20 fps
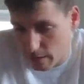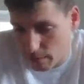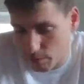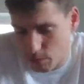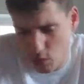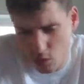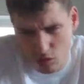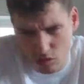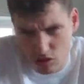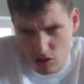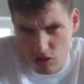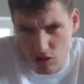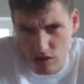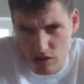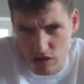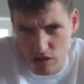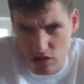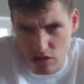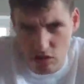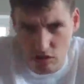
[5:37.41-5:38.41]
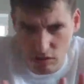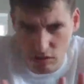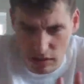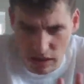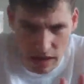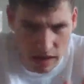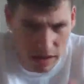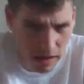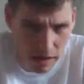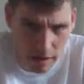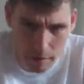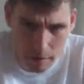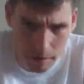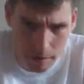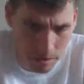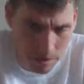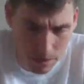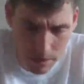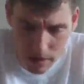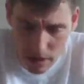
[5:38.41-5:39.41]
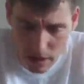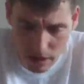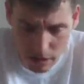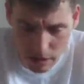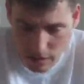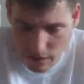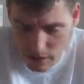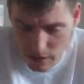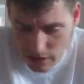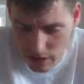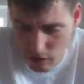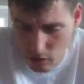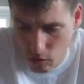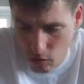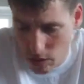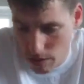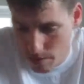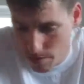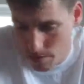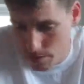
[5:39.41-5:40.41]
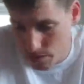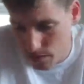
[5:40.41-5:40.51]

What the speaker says: Poor choice in song there. I don't think that'll win.